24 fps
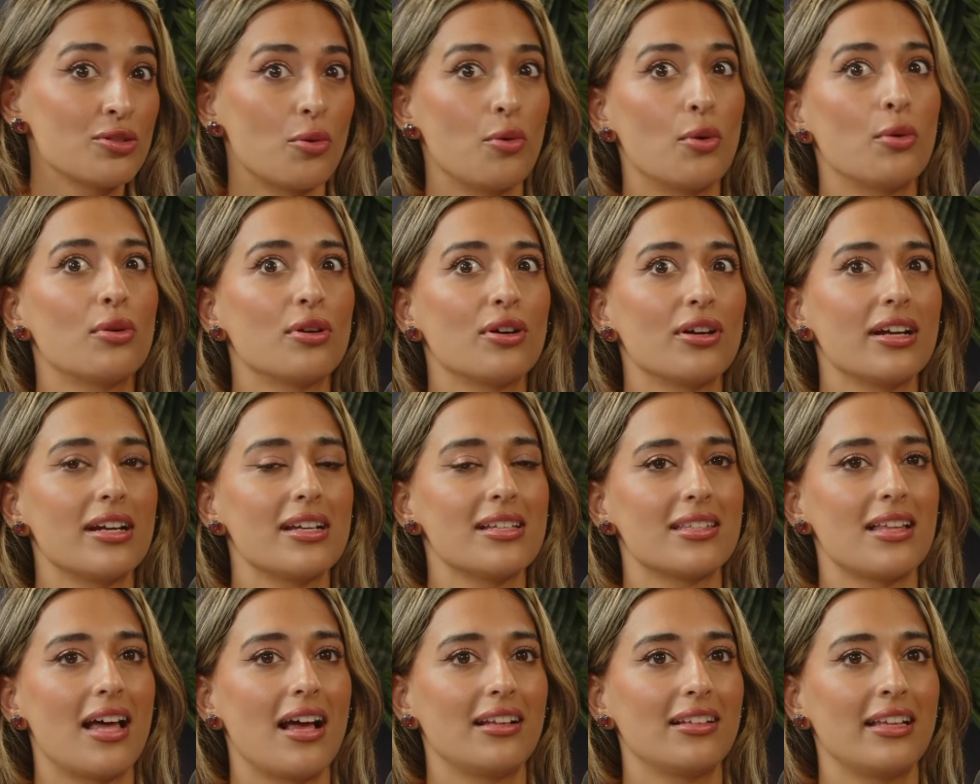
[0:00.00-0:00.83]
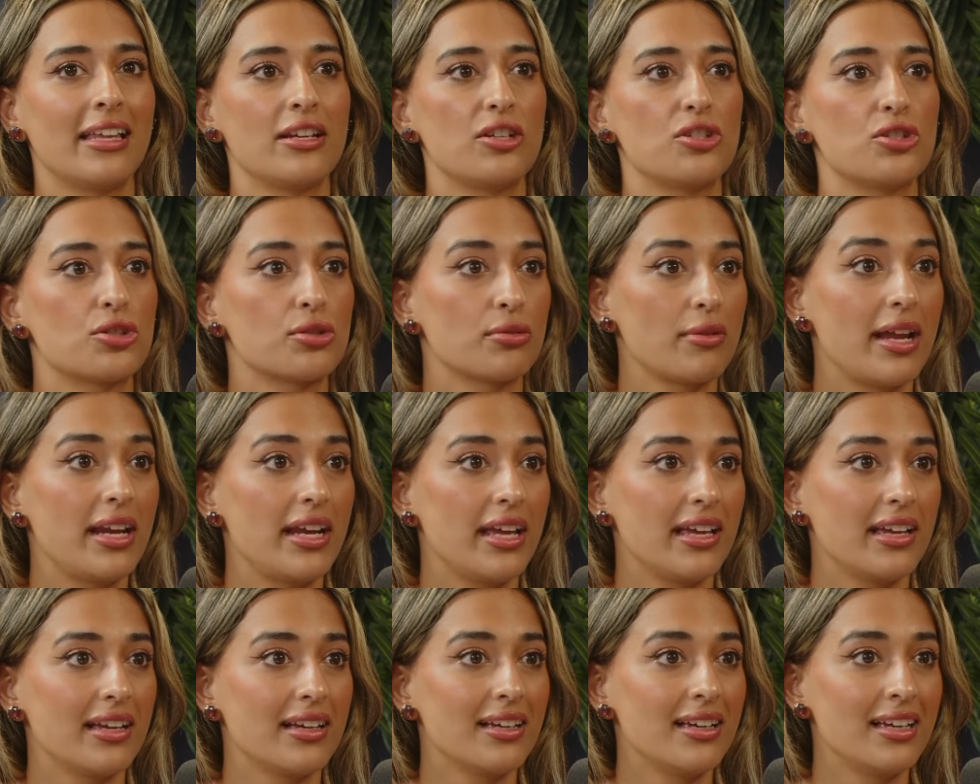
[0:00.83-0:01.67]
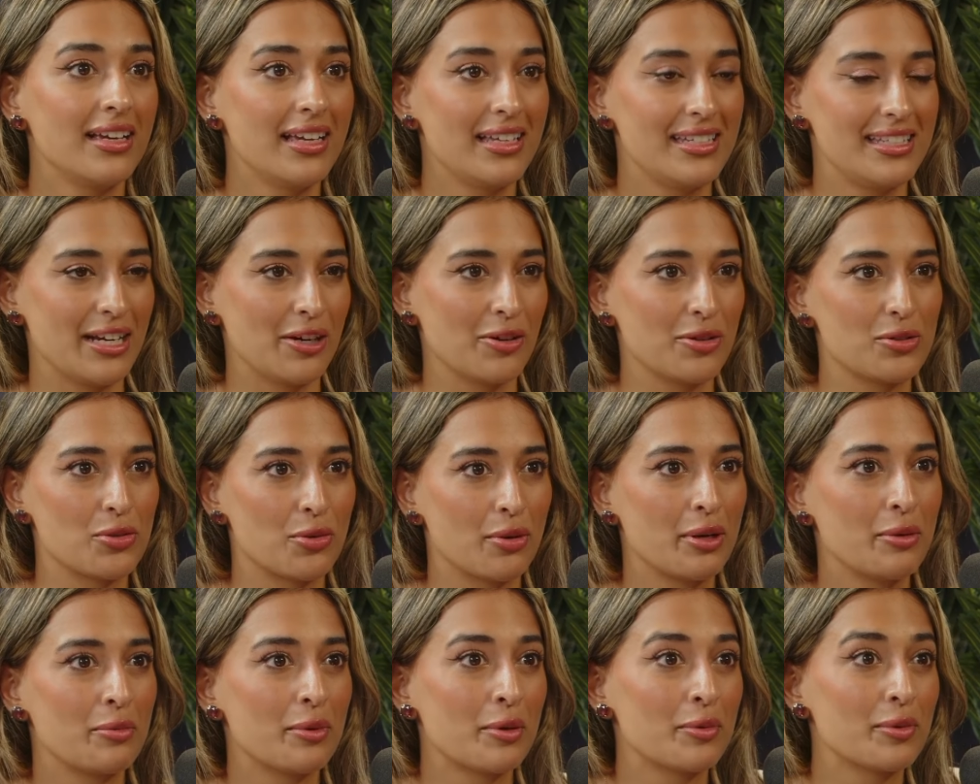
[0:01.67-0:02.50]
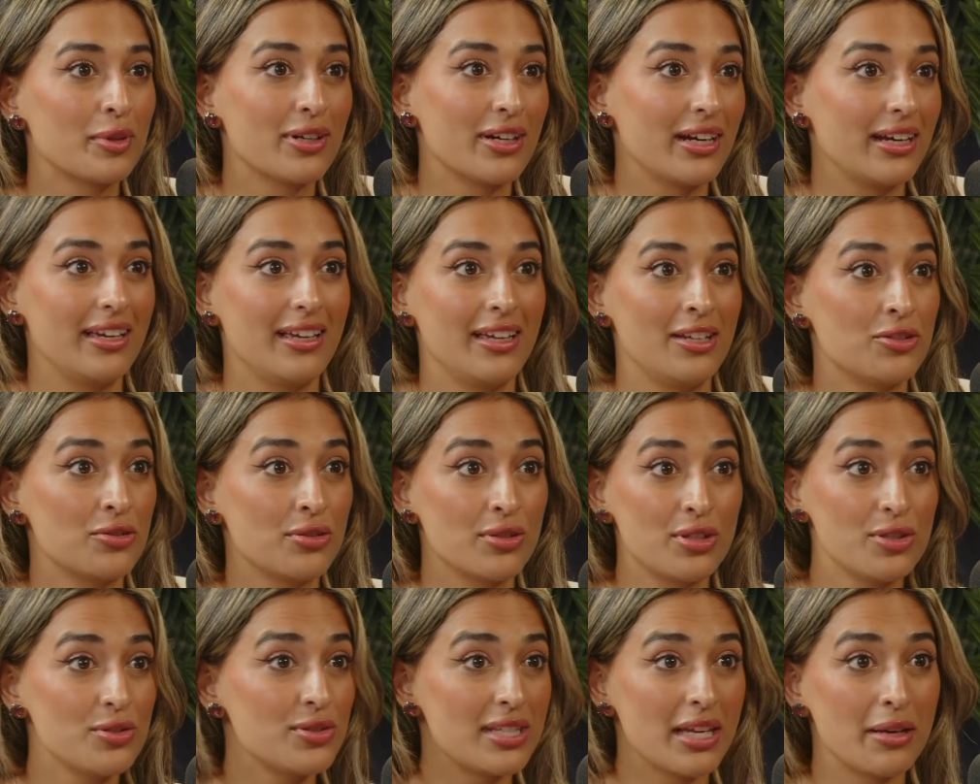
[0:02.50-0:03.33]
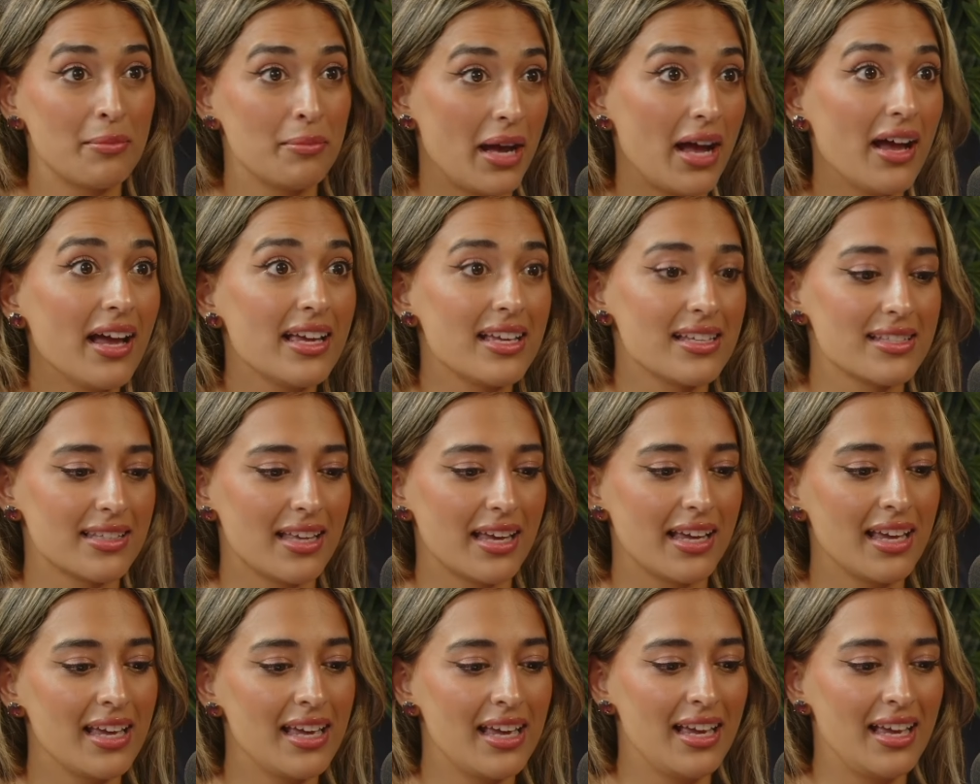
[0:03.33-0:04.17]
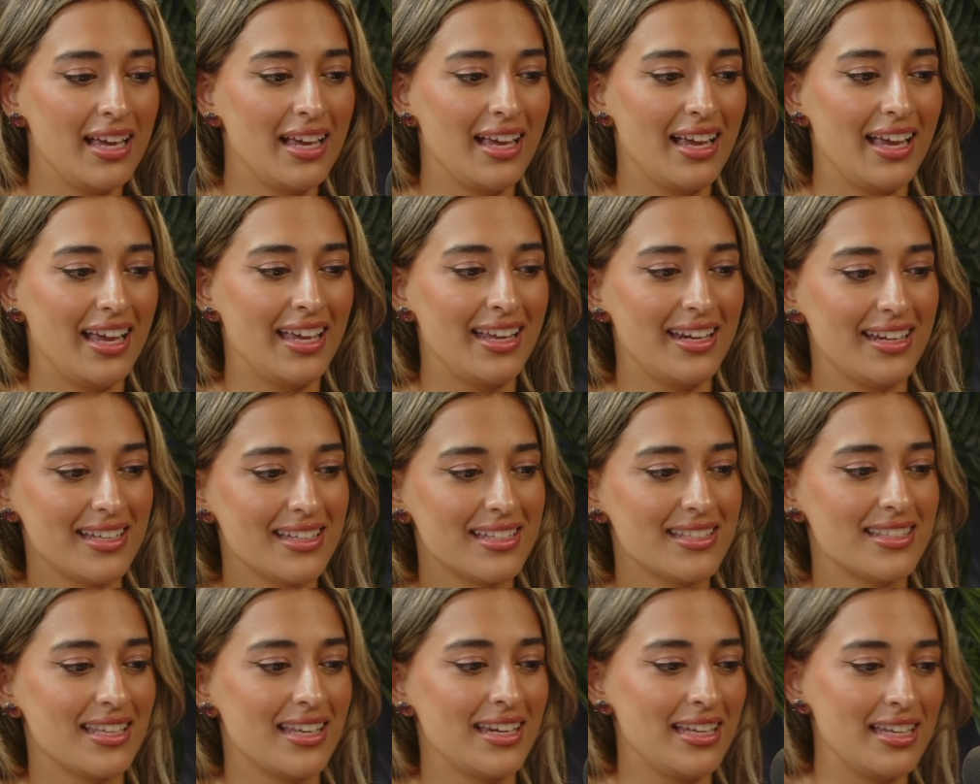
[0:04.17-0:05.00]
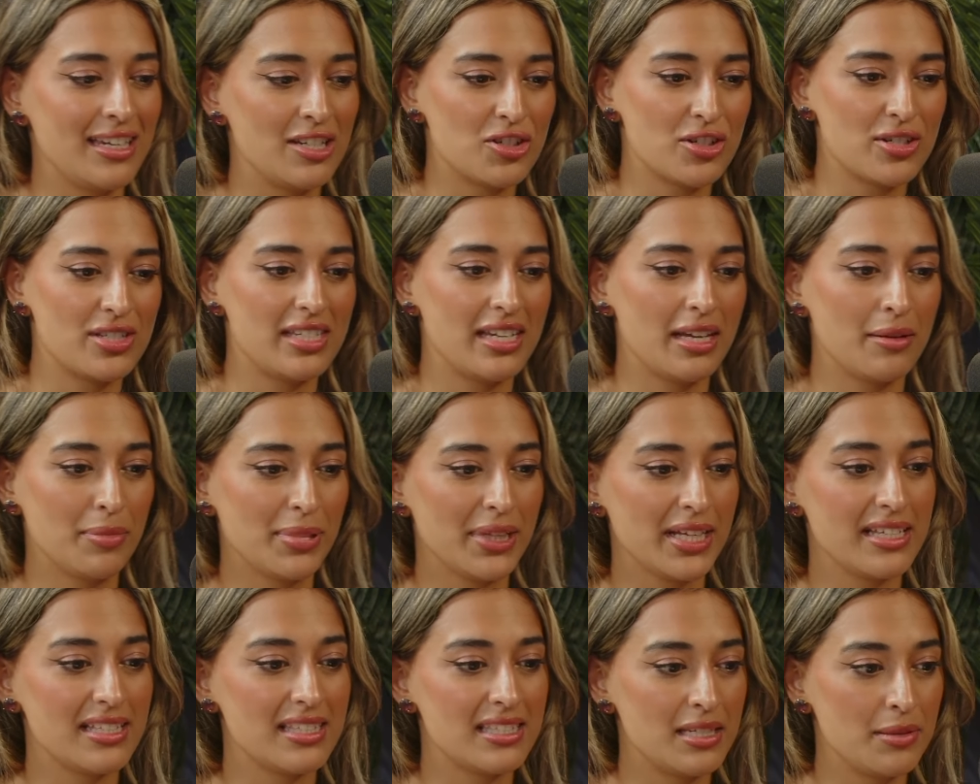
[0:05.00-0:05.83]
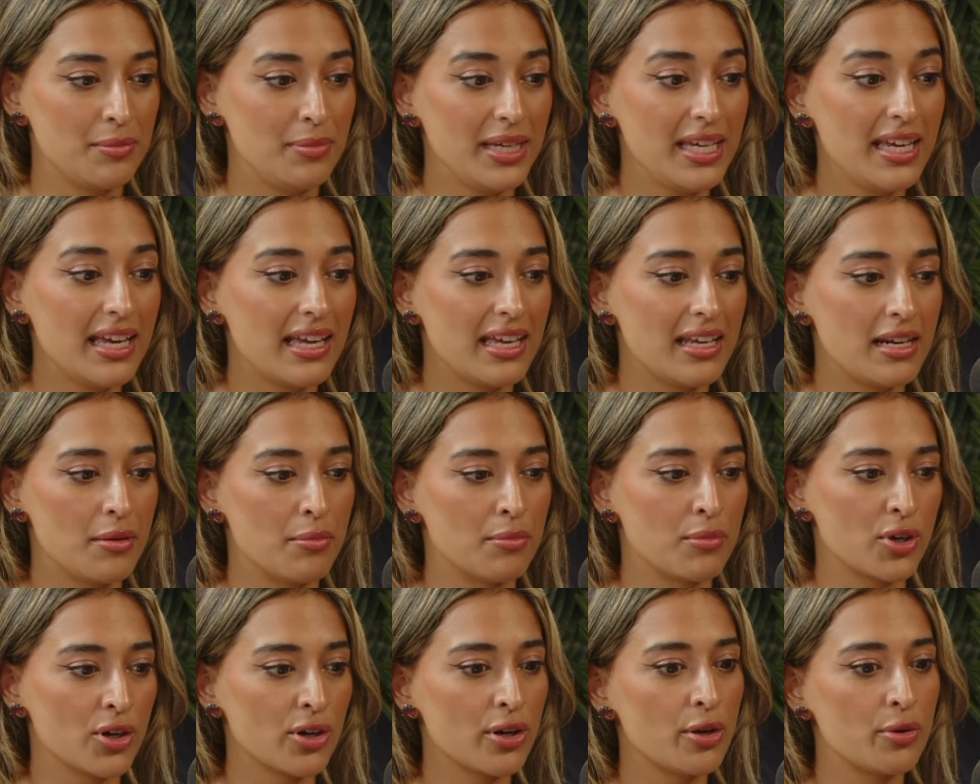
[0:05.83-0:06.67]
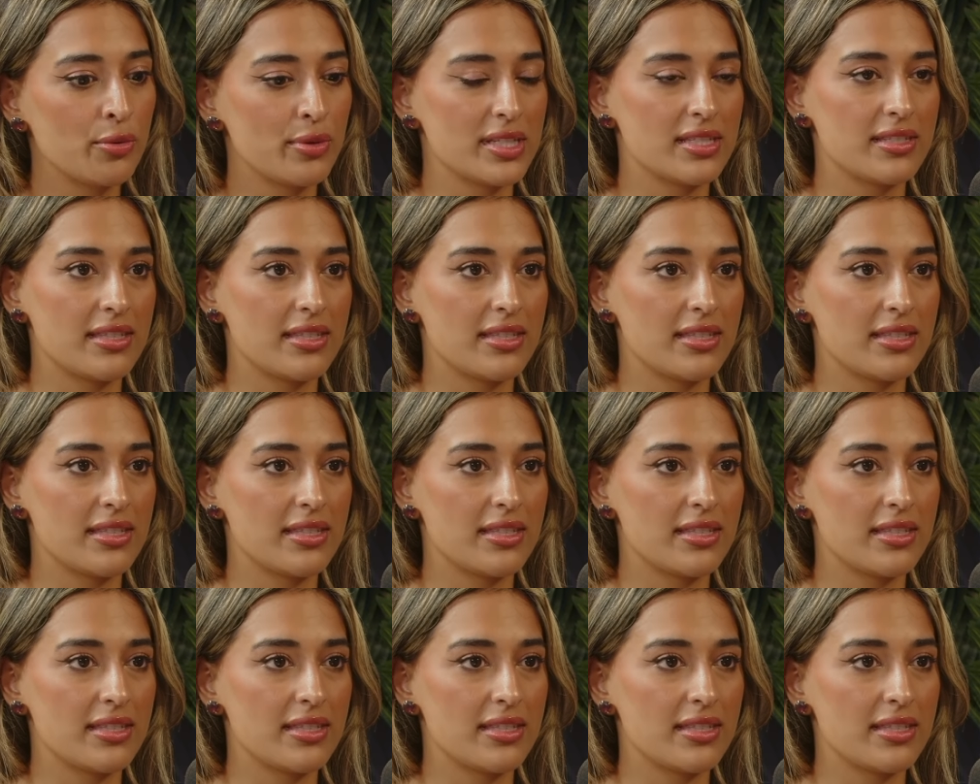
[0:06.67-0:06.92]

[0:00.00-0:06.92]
Or is that like treading territory where we're introducing bias? Like it is an interesting place to be in. Murrow was